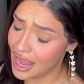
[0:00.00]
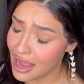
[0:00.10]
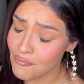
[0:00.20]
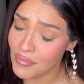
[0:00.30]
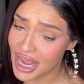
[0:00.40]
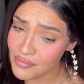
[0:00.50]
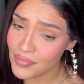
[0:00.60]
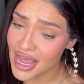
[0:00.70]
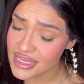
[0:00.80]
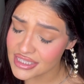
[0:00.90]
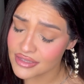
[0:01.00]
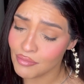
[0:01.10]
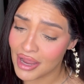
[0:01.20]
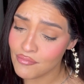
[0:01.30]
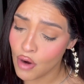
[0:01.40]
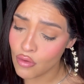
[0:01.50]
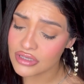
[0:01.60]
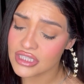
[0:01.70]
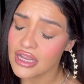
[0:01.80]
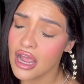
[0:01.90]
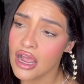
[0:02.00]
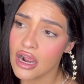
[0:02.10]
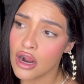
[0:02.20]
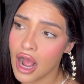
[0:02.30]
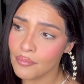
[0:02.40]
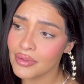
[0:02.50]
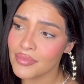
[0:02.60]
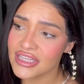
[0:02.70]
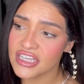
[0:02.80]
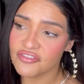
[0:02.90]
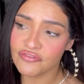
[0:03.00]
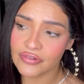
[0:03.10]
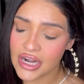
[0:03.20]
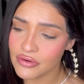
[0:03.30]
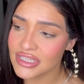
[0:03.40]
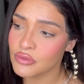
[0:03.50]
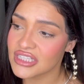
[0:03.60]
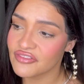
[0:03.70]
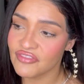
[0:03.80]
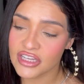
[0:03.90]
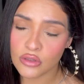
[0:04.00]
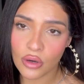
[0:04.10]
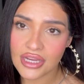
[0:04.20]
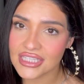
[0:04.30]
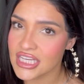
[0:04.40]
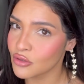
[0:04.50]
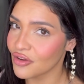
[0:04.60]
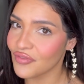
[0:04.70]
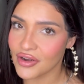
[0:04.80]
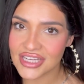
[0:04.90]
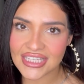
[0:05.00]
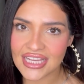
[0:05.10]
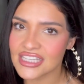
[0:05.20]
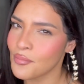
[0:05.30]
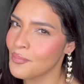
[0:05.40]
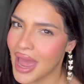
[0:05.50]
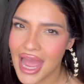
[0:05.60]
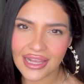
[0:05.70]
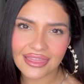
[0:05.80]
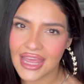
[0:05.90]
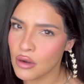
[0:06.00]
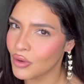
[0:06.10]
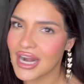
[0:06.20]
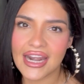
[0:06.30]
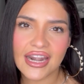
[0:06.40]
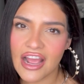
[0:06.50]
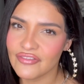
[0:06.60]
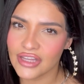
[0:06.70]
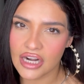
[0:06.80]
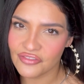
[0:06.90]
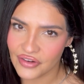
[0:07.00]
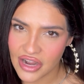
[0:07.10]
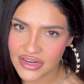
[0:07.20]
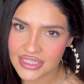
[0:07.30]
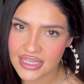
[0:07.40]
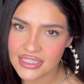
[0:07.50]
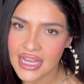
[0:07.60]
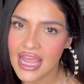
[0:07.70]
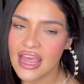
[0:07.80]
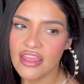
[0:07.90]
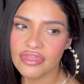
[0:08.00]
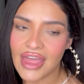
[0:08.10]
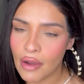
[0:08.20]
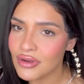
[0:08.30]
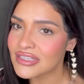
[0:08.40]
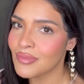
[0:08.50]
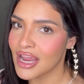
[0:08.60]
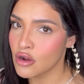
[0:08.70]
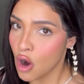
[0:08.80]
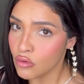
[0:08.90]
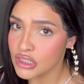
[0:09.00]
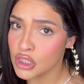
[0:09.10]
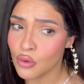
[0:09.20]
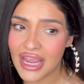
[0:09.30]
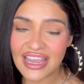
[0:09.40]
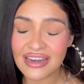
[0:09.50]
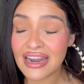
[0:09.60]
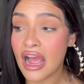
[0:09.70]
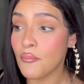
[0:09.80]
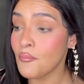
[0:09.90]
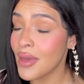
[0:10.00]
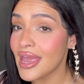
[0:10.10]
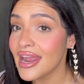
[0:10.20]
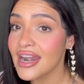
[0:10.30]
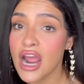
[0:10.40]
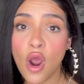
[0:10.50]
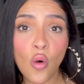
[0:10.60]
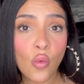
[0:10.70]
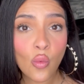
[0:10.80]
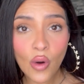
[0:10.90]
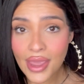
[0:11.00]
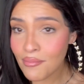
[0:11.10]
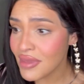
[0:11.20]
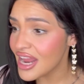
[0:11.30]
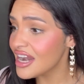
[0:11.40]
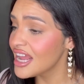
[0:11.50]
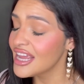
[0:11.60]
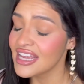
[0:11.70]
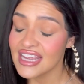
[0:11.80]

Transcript: my best, my most complimented fragrance was Victoria's Secret Very Sexy back then when I didn't have a lot of fragrances. That was my go-to and men, women,